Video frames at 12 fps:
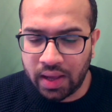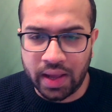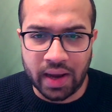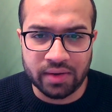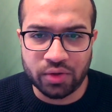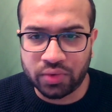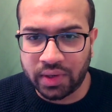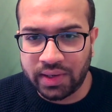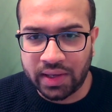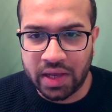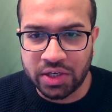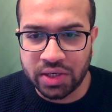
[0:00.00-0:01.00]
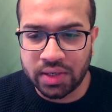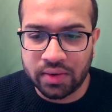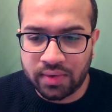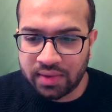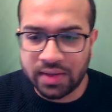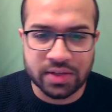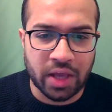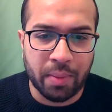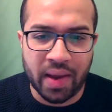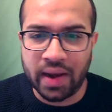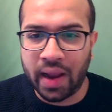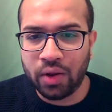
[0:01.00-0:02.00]
here's the authentication, run this
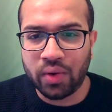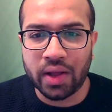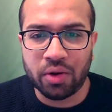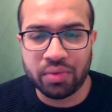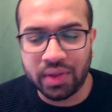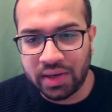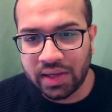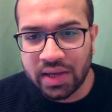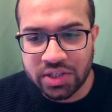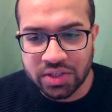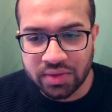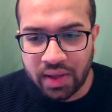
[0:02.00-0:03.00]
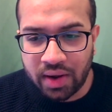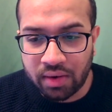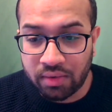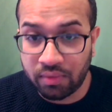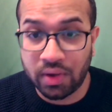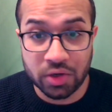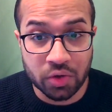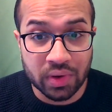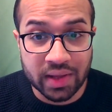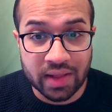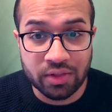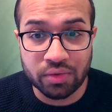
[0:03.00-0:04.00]
command and you got authentication there. Well, you will
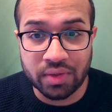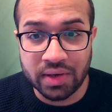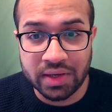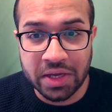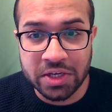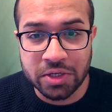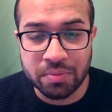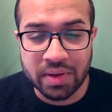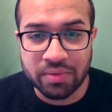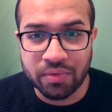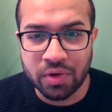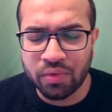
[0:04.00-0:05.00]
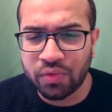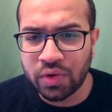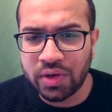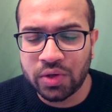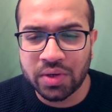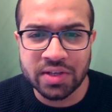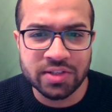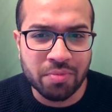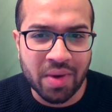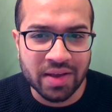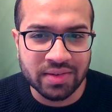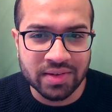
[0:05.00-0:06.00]
get the authentication, but what if you need to
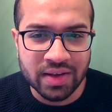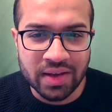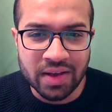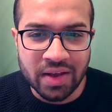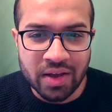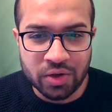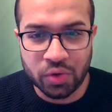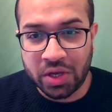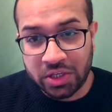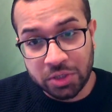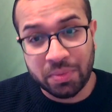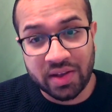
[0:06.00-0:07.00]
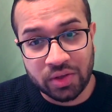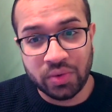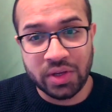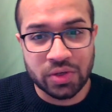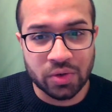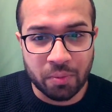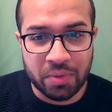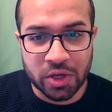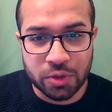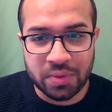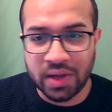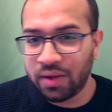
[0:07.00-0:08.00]
customize? To customize, you need to know
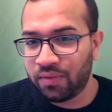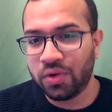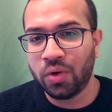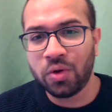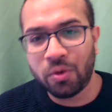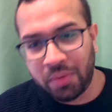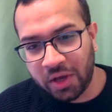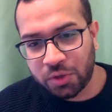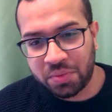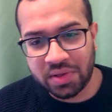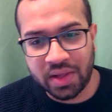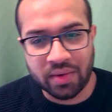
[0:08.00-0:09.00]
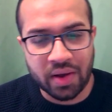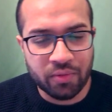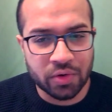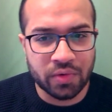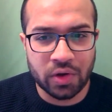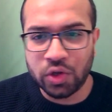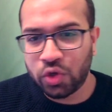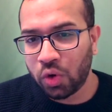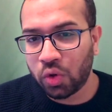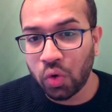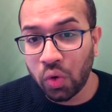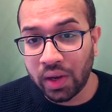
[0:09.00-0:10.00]
PHP, and if you don't know PHP, then what will you? You'll
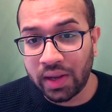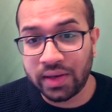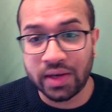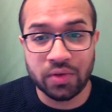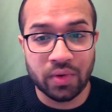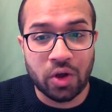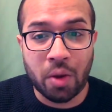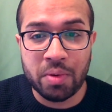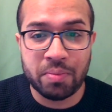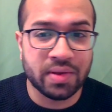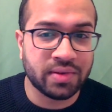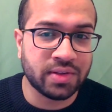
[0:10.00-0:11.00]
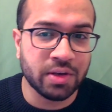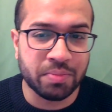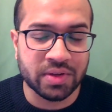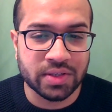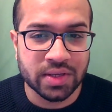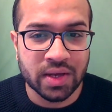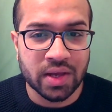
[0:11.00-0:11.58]
Google it and you will copy paste snippets,